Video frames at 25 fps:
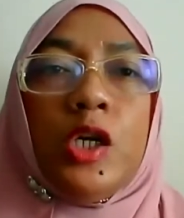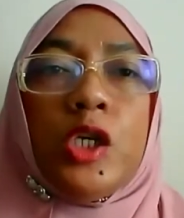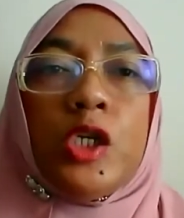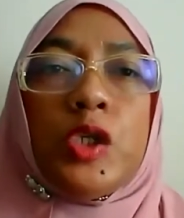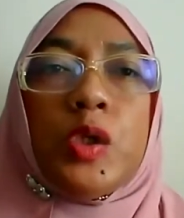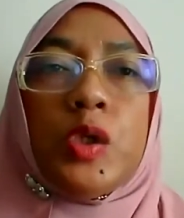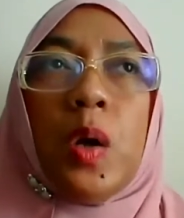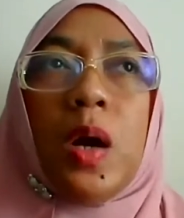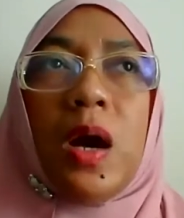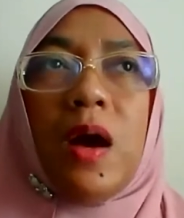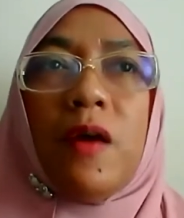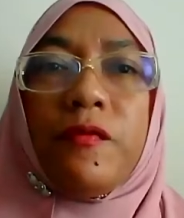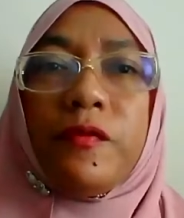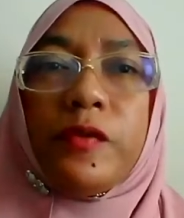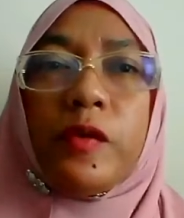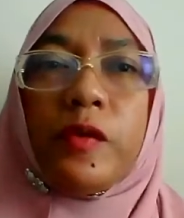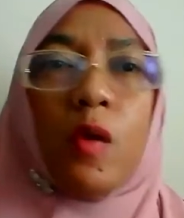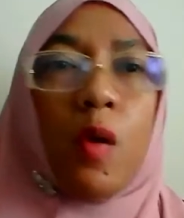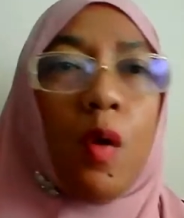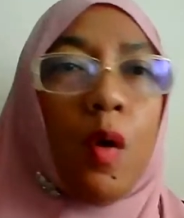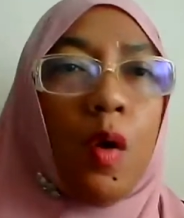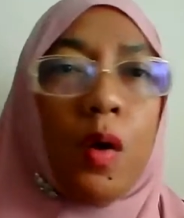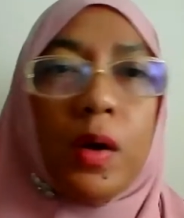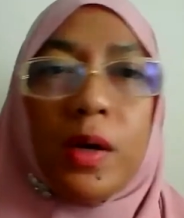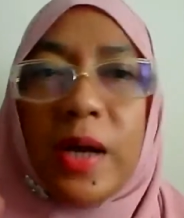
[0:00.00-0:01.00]
So after
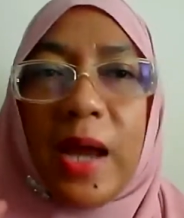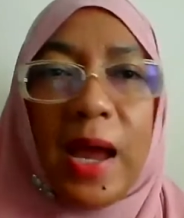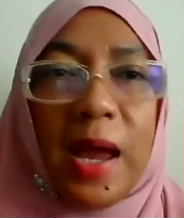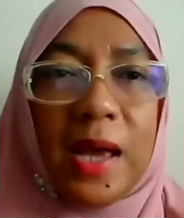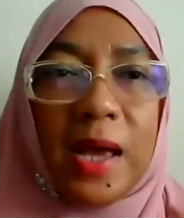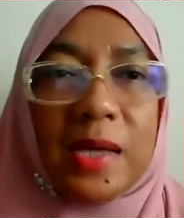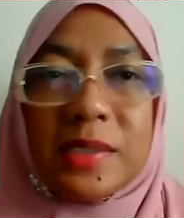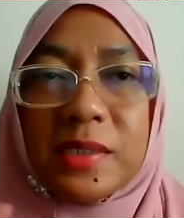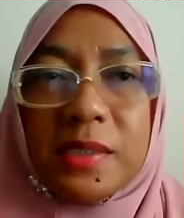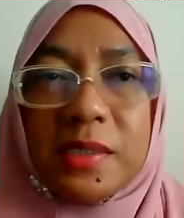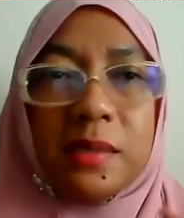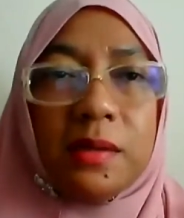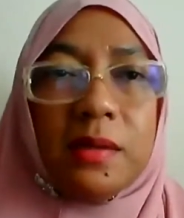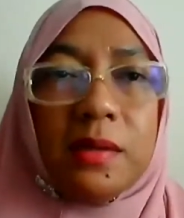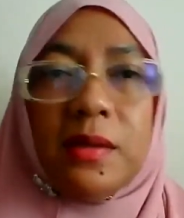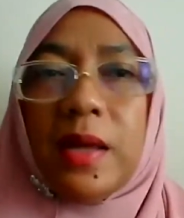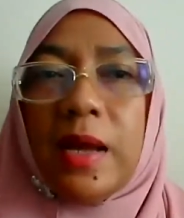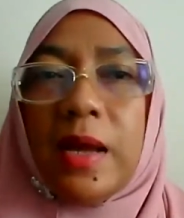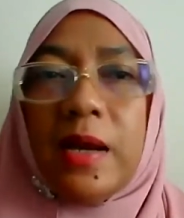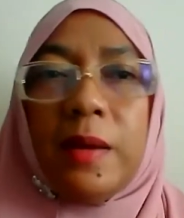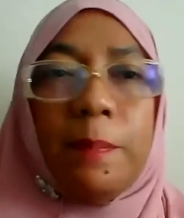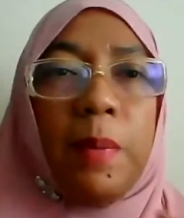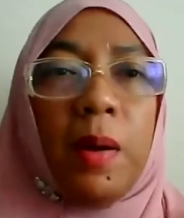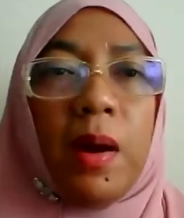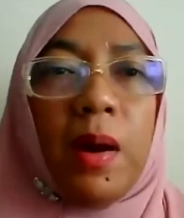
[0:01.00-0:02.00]
all the hassle
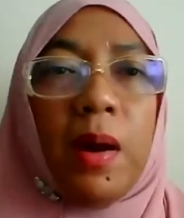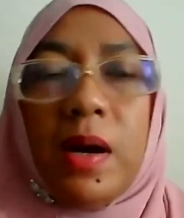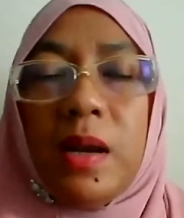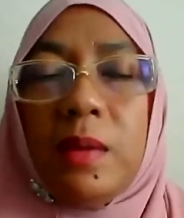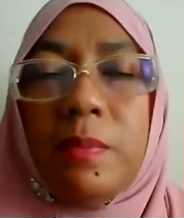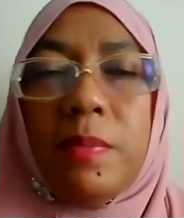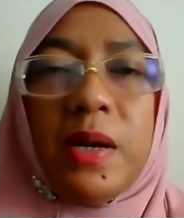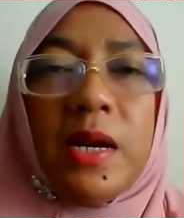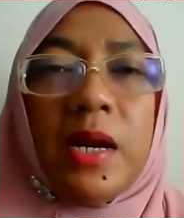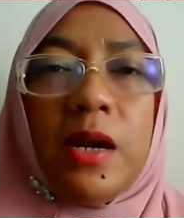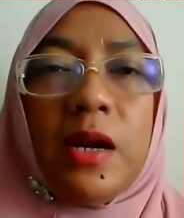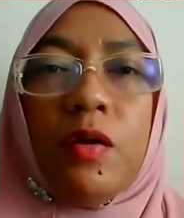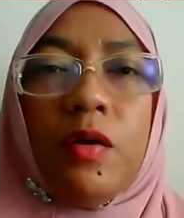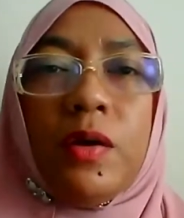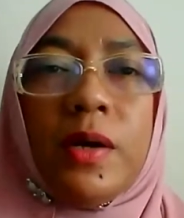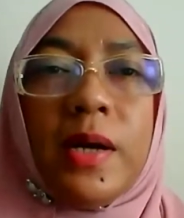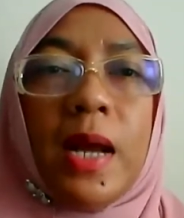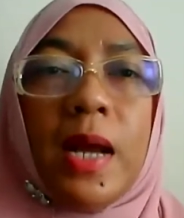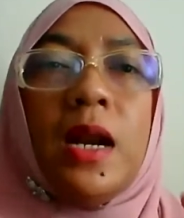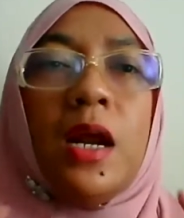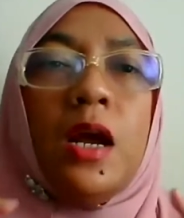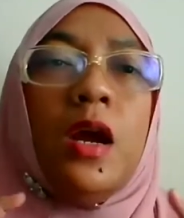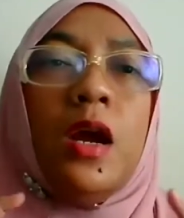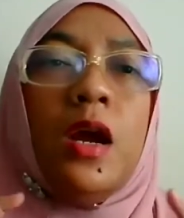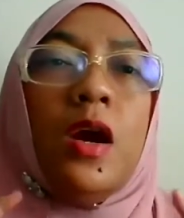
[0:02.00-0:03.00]
at the parliament and all
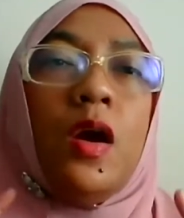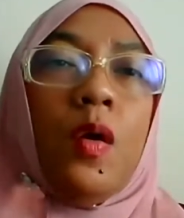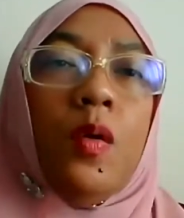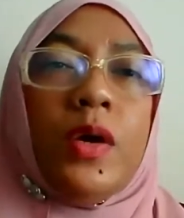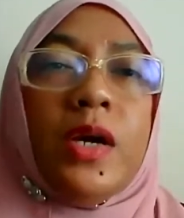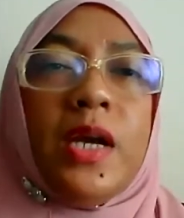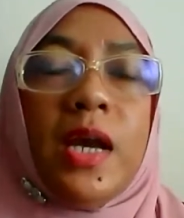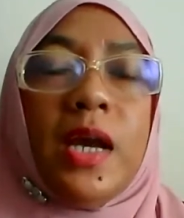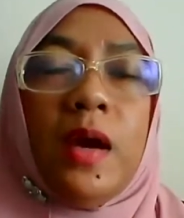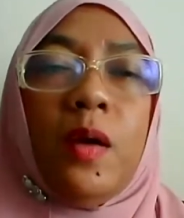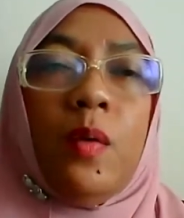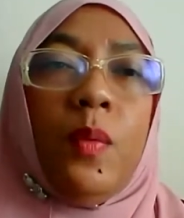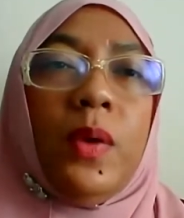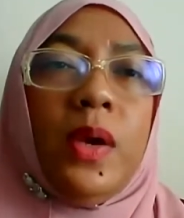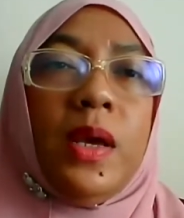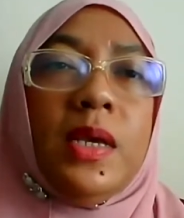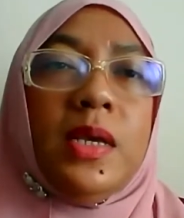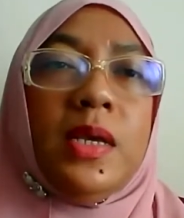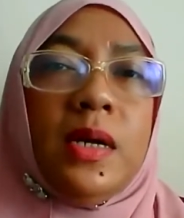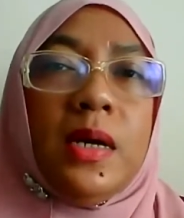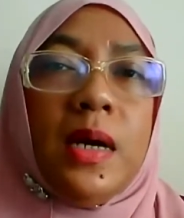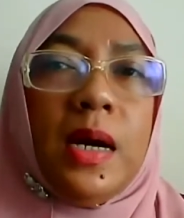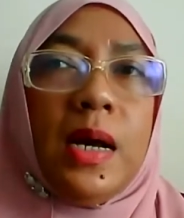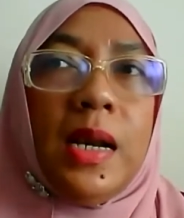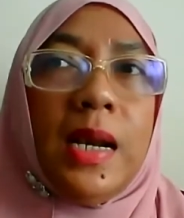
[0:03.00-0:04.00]
that, okay,
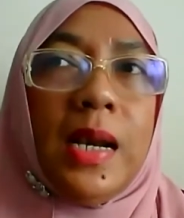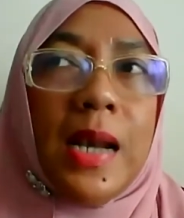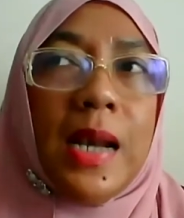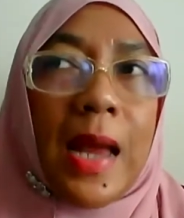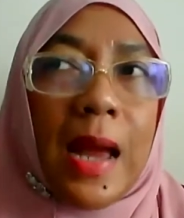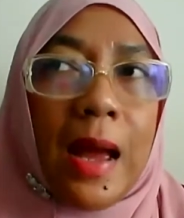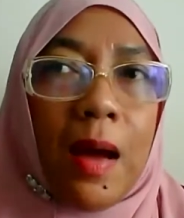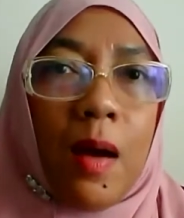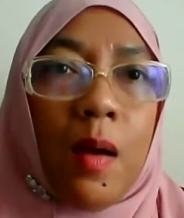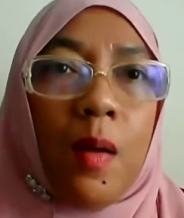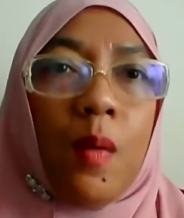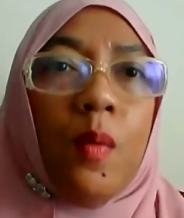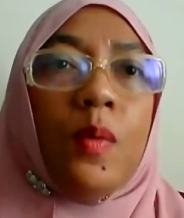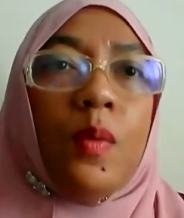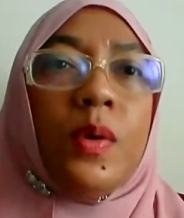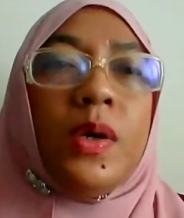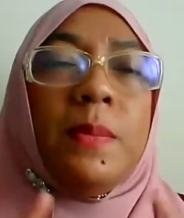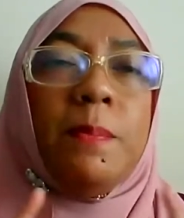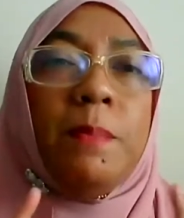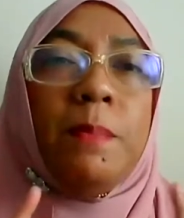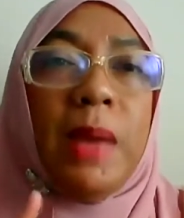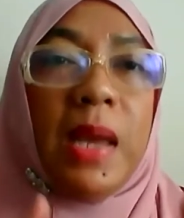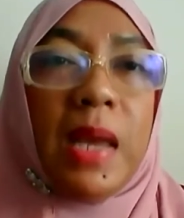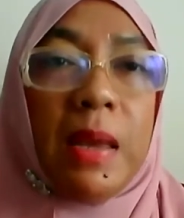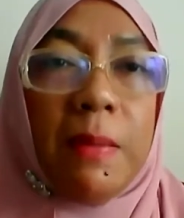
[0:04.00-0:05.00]
we allow
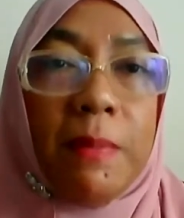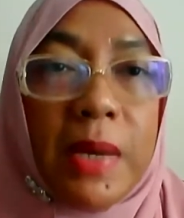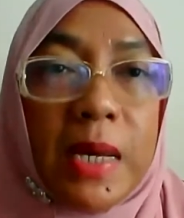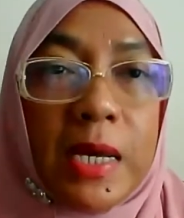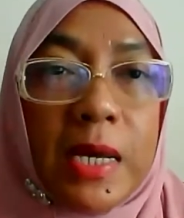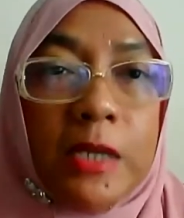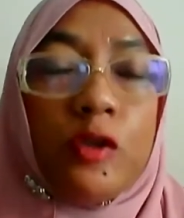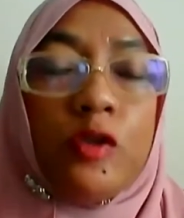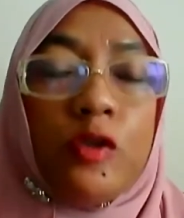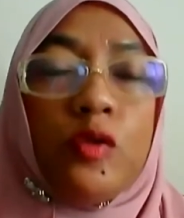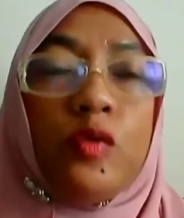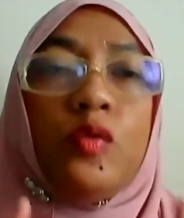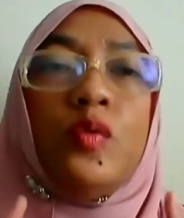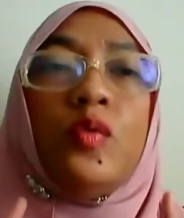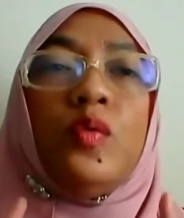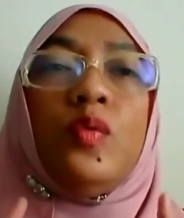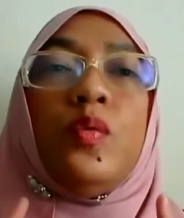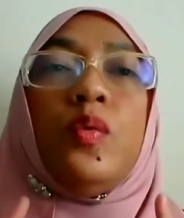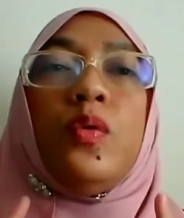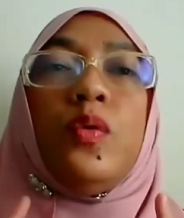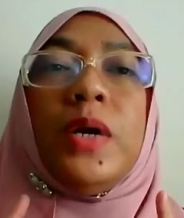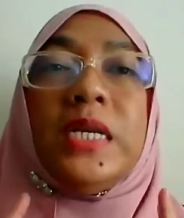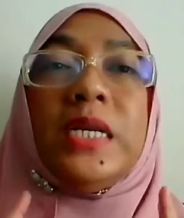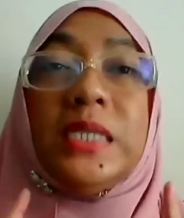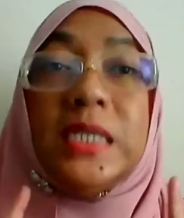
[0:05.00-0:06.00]
the baby
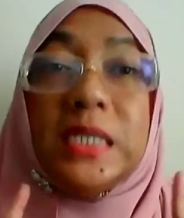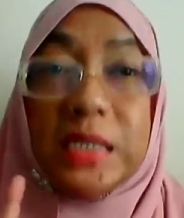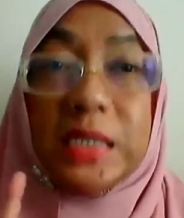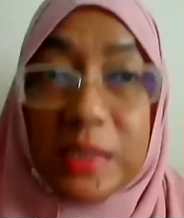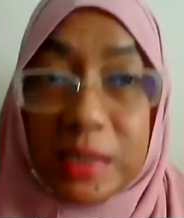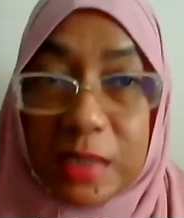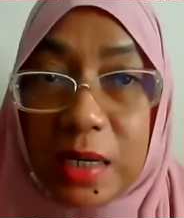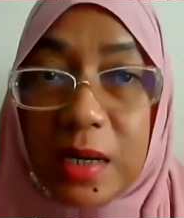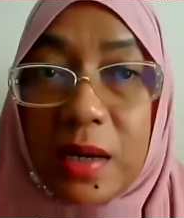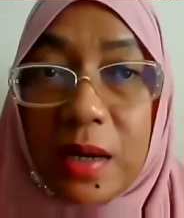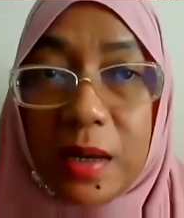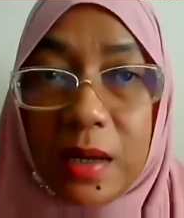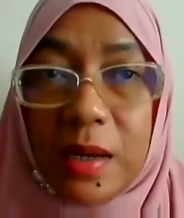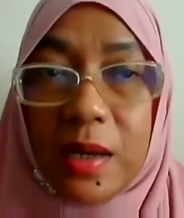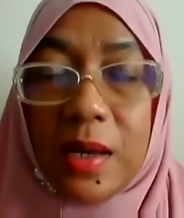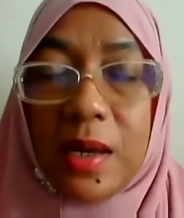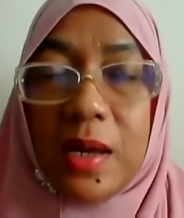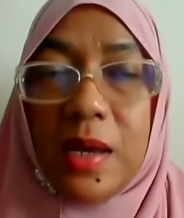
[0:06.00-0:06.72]
to register